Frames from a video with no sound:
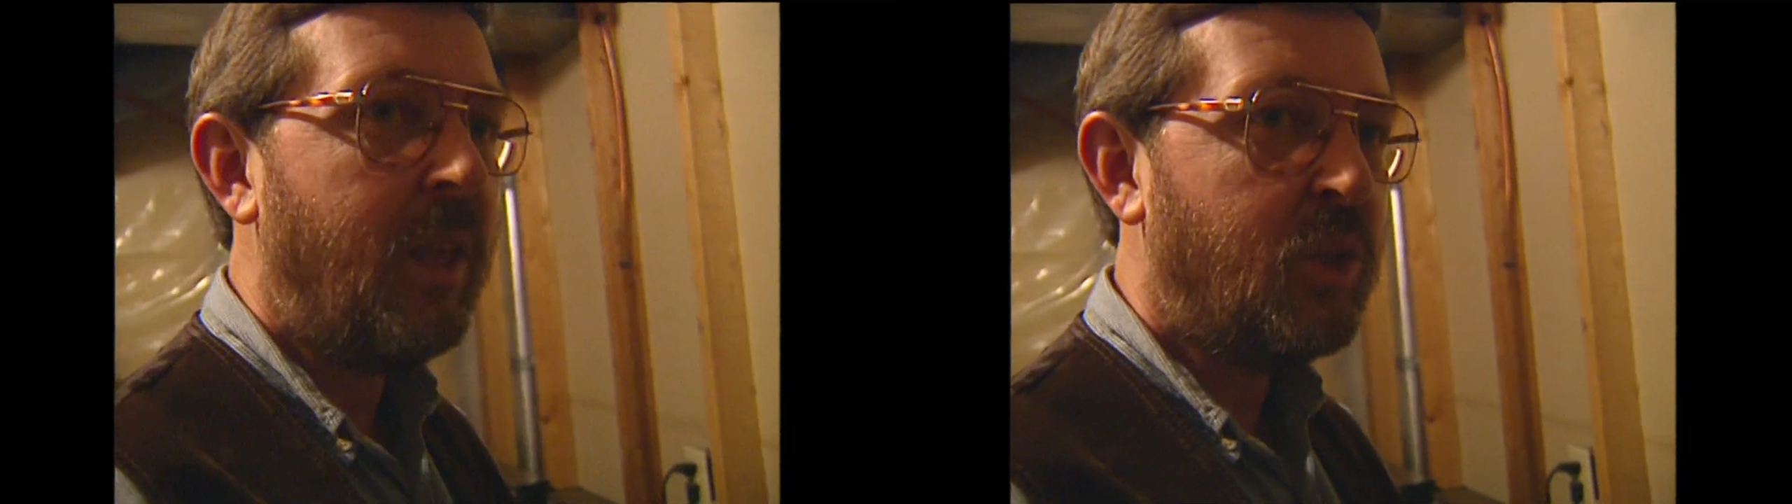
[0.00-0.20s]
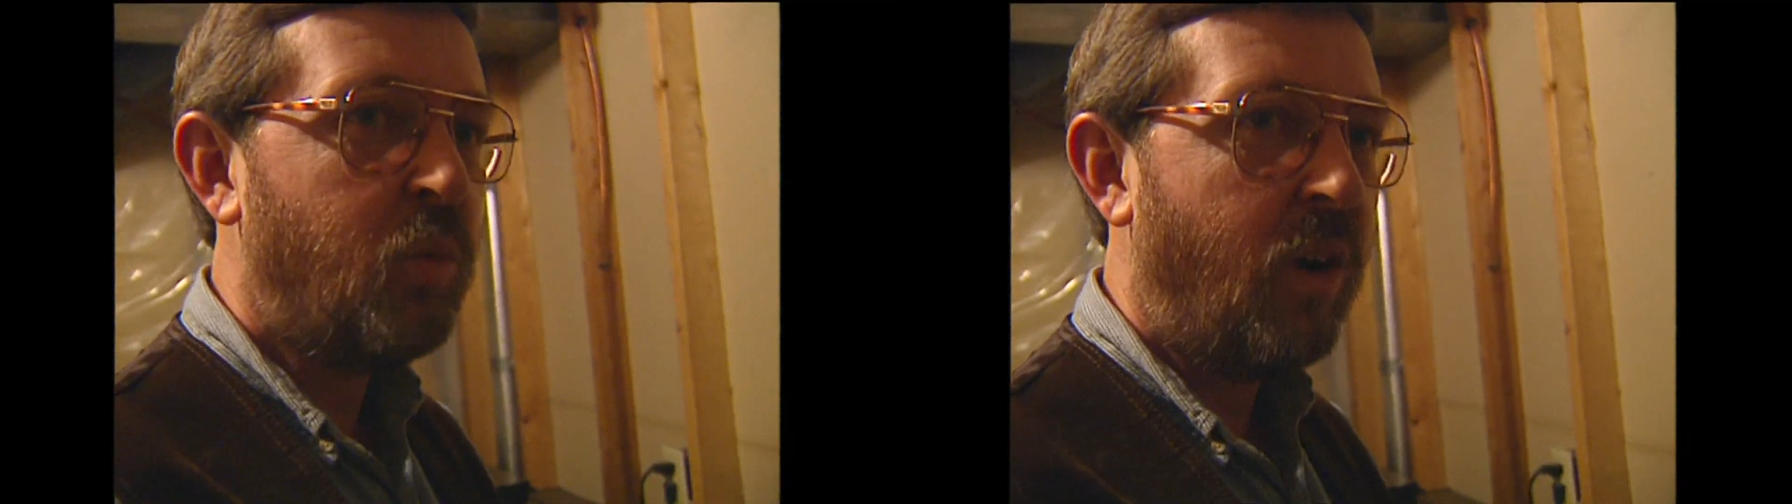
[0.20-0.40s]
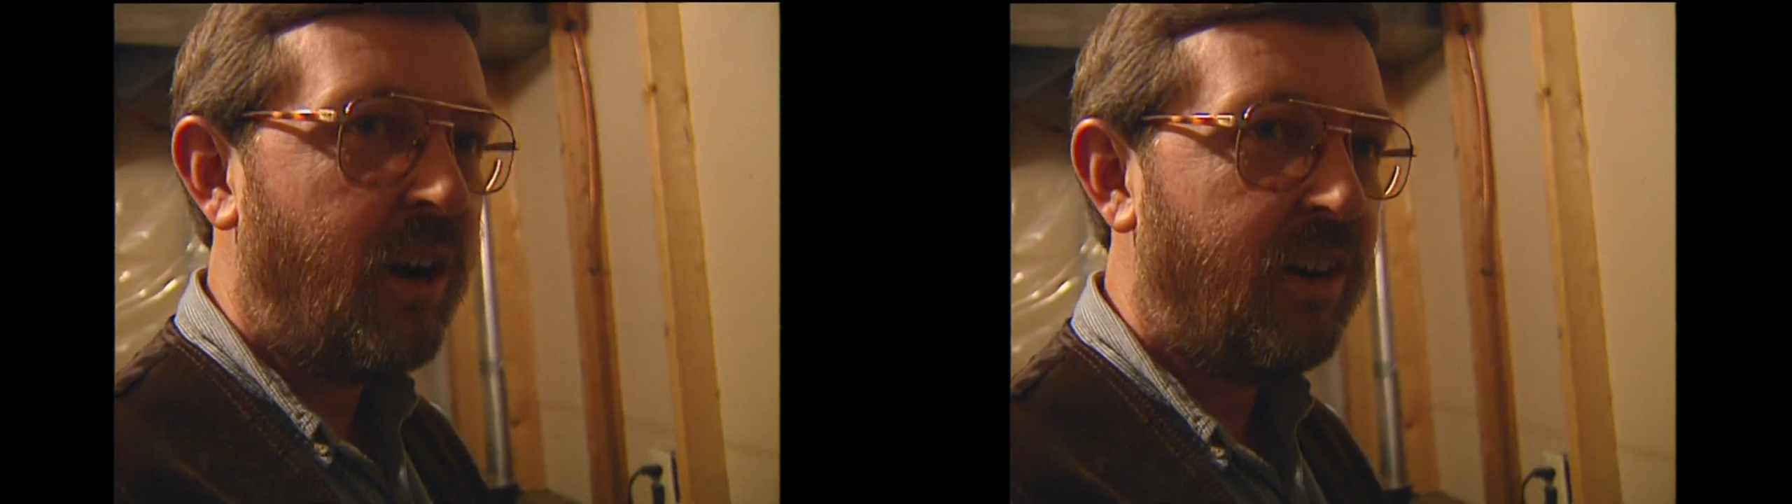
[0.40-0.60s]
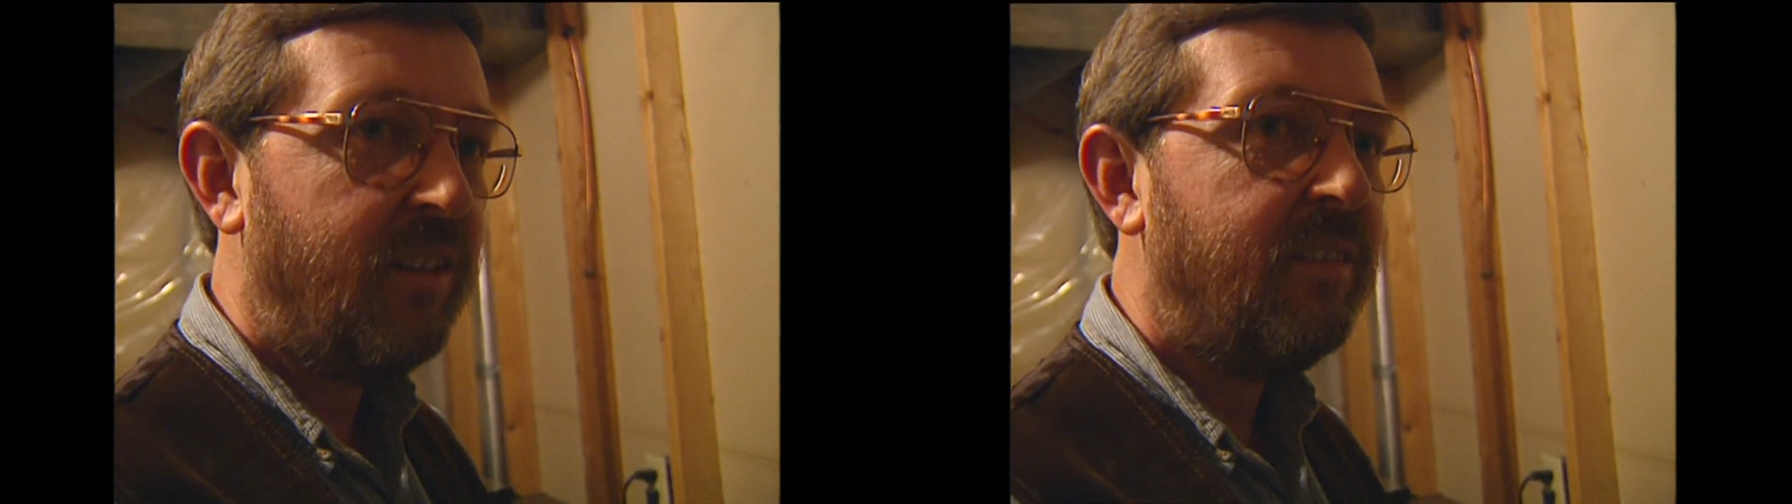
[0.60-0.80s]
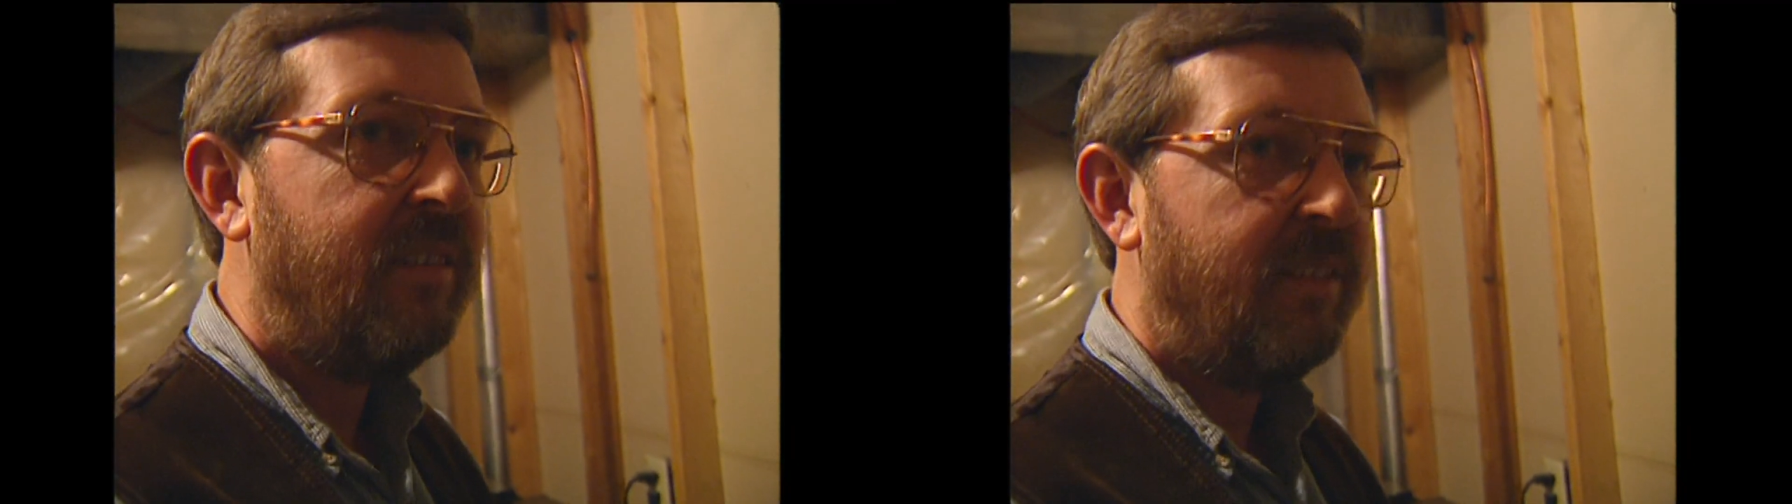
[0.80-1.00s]
It's
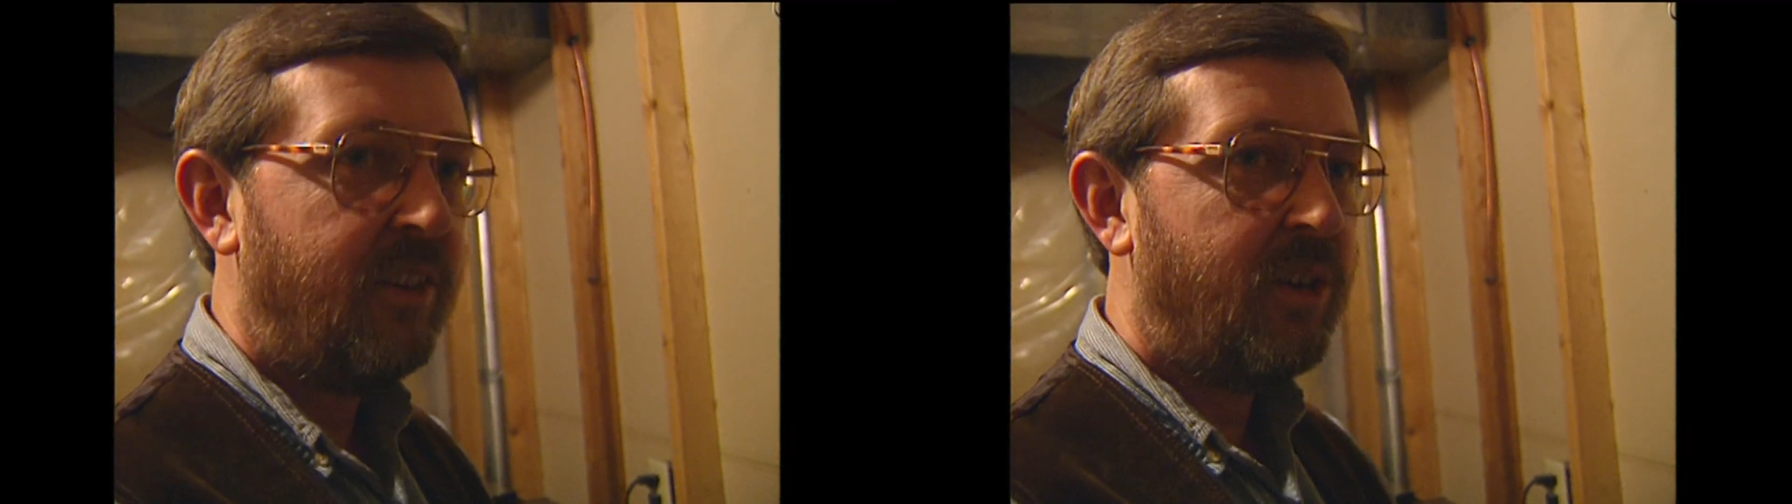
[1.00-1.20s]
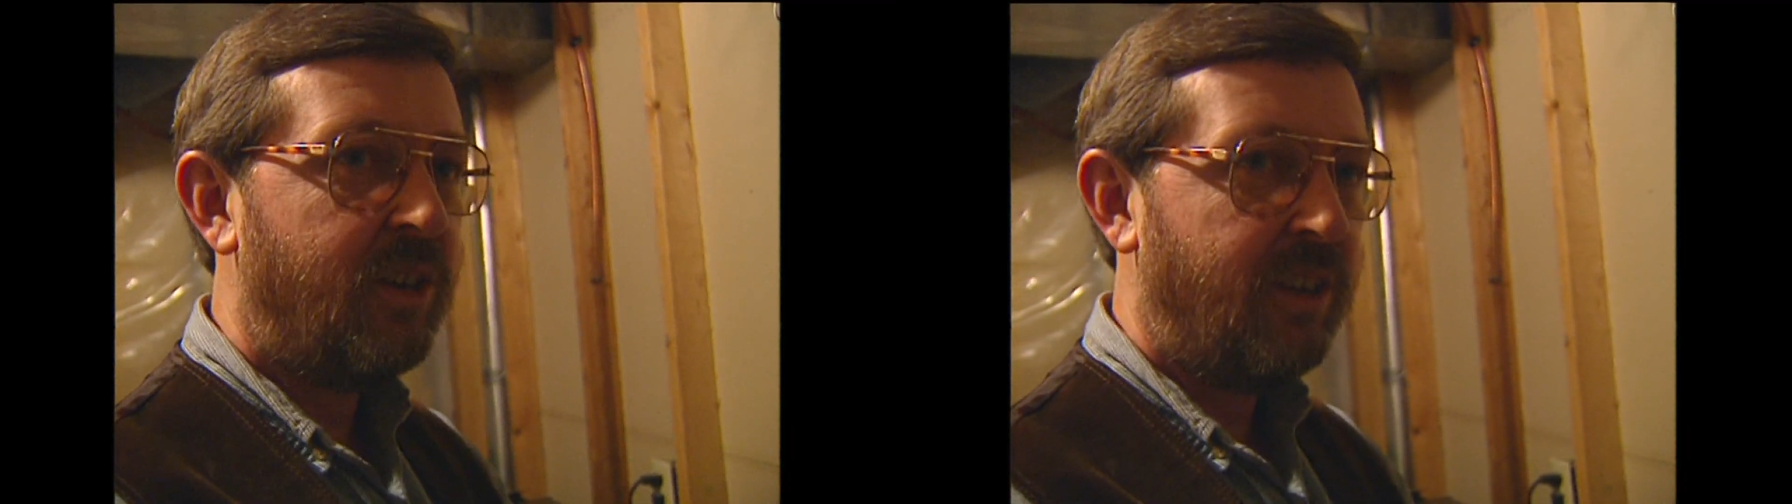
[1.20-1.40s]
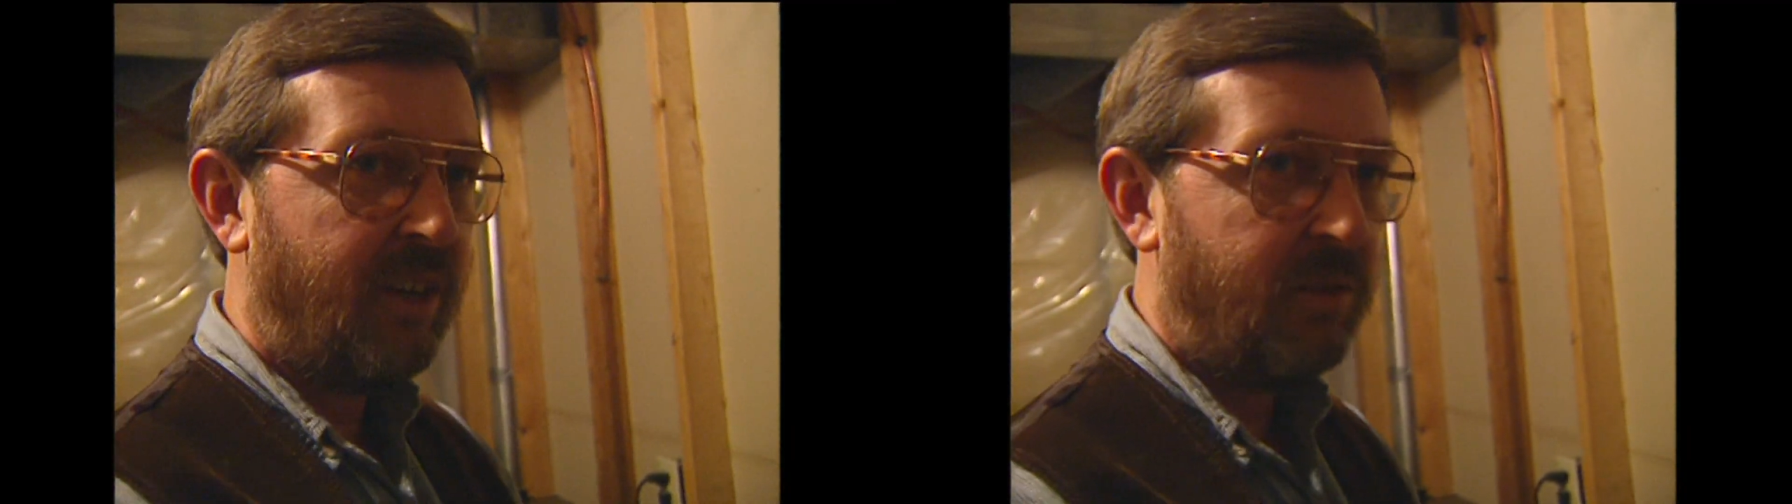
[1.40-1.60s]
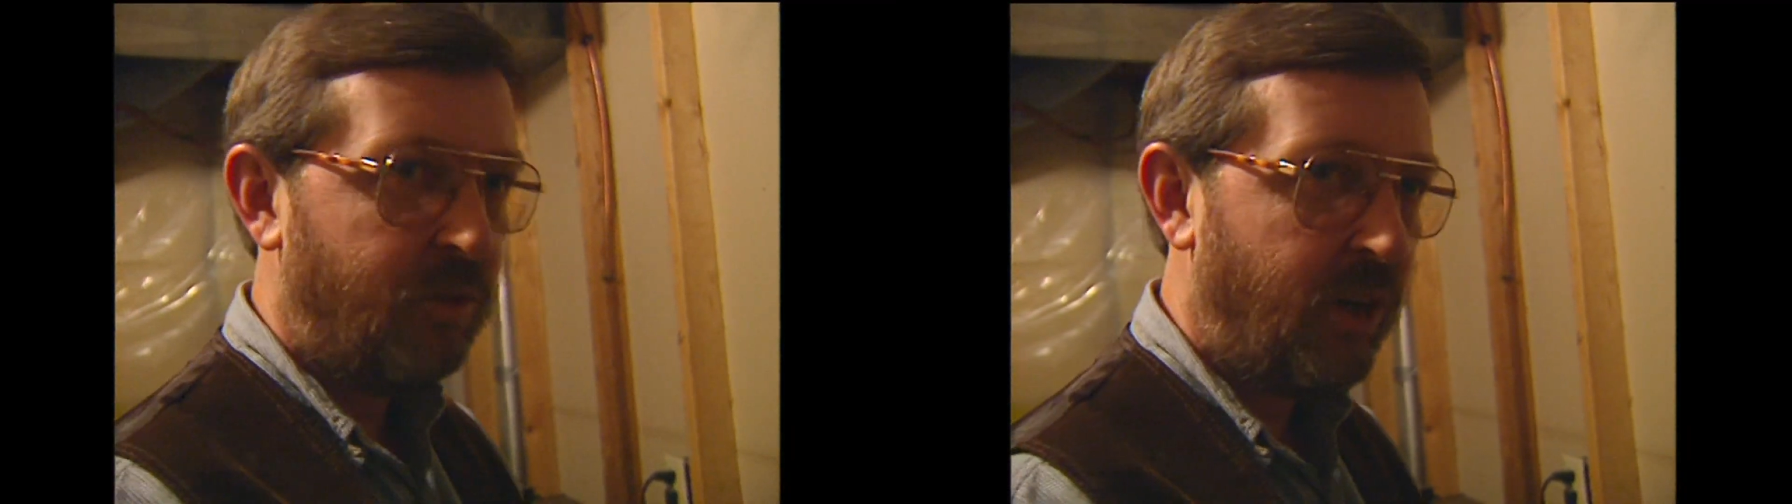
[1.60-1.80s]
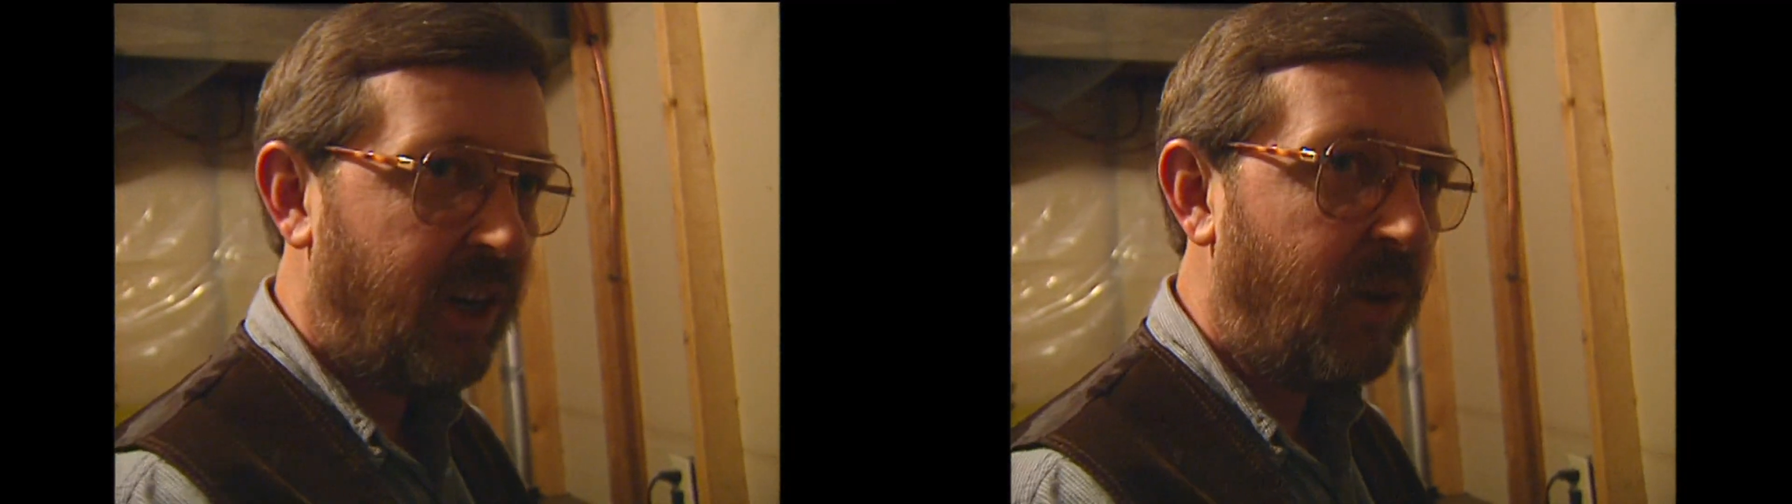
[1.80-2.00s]
water. You can get
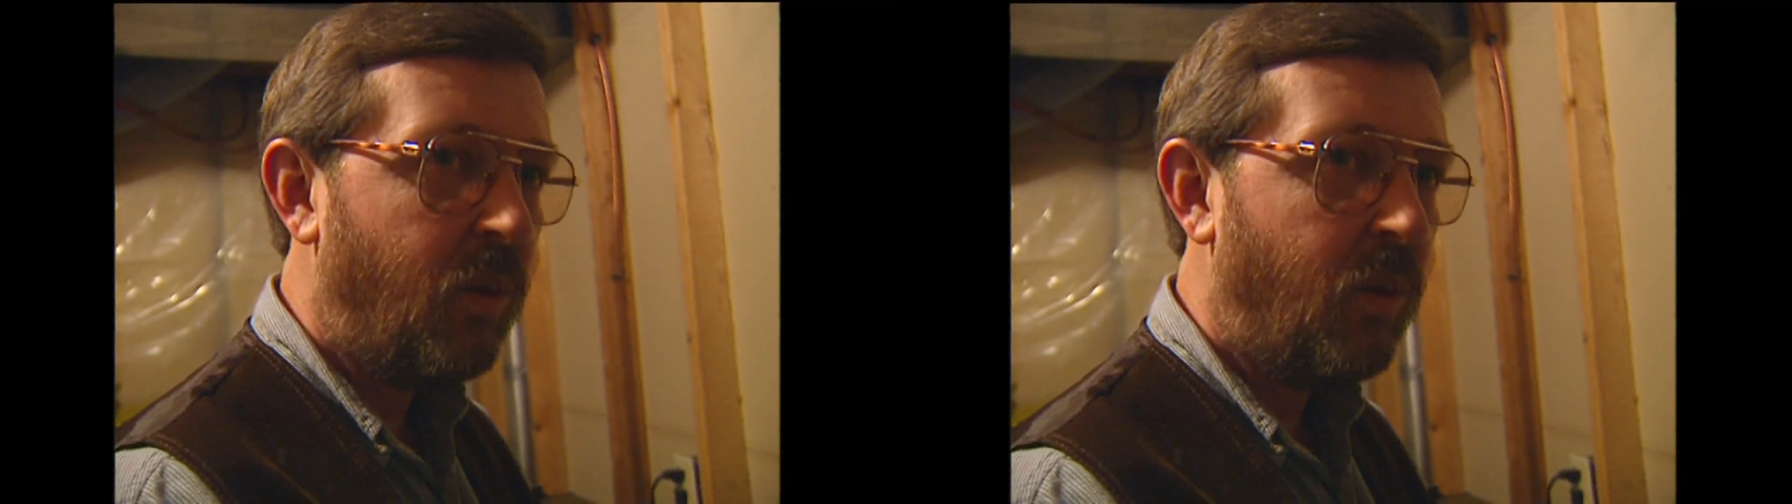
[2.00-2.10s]
drinking